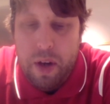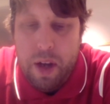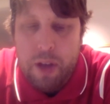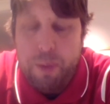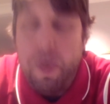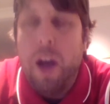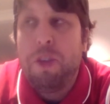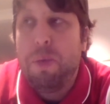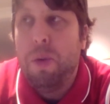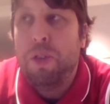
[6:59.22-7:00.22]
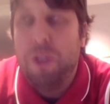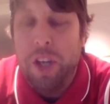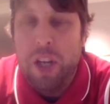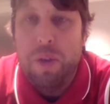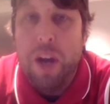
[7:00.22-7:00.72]
it's possible to
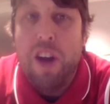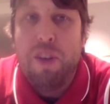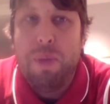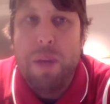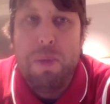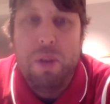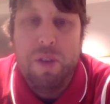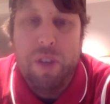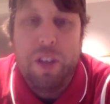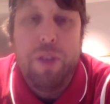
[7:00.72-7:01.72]
get around. People are very